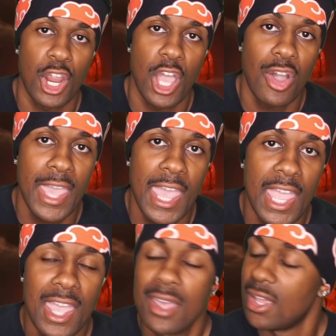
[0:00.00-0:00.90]
Okay?
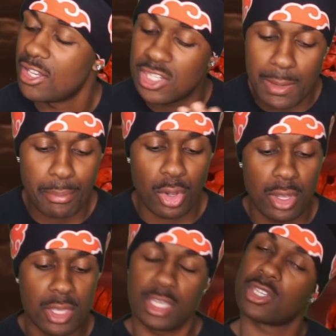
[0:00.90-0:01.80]
It's
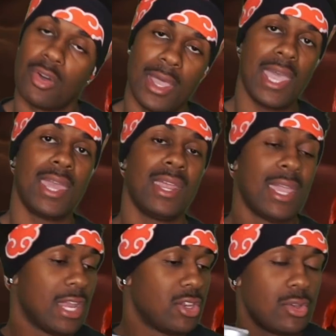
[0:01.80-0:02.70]
simple just go ahead
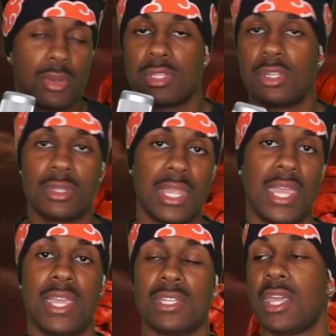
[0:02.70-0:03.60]
and do those little
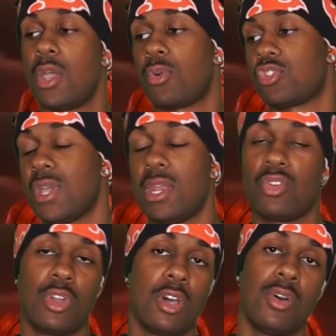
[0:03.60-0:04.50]
things. We're trying to
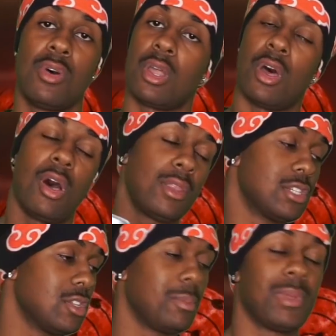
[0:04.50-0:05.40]
grow on all these
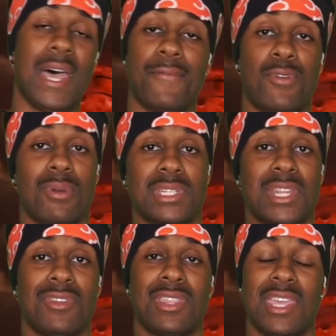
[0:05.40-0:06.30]
little platforms and
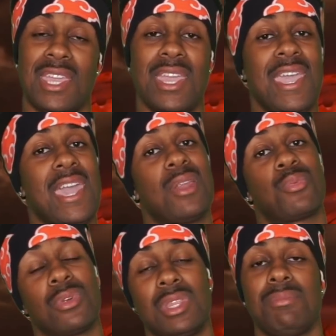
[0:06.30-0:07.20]
everything, and it
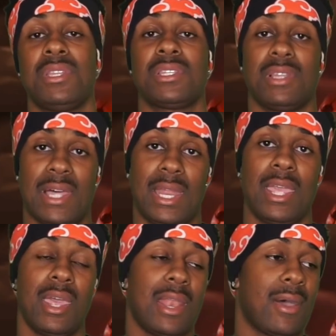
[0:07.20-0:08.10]
really means a lot.
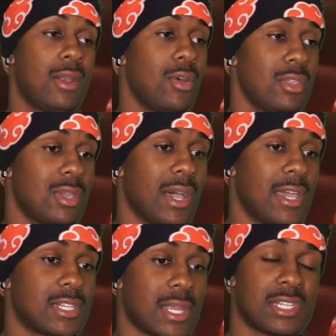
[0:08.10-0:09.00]
Now, I know you
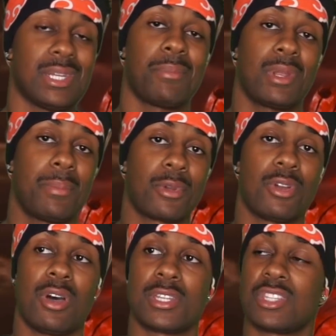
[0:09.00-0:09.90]
guys stumbled up
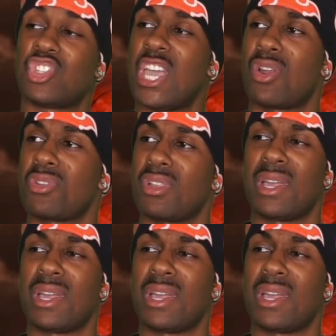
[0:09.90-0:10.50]
across the channel and you're like,